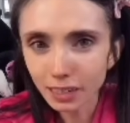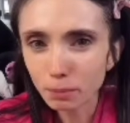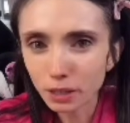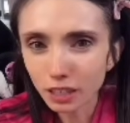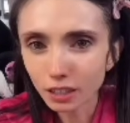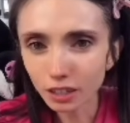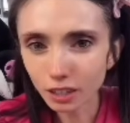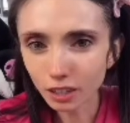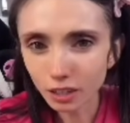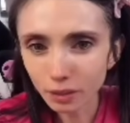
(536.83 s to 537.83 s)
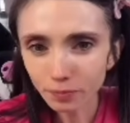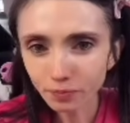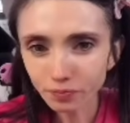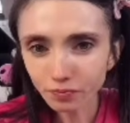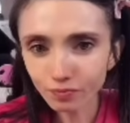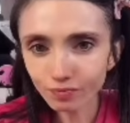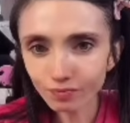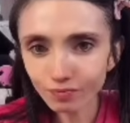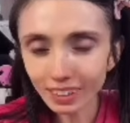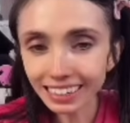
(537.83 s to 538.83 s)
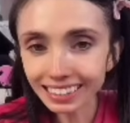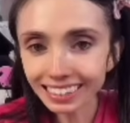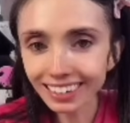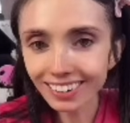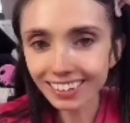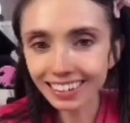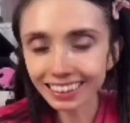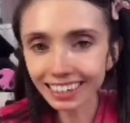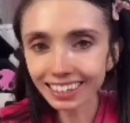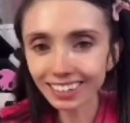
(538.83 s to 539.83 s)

like be in here. Zeri,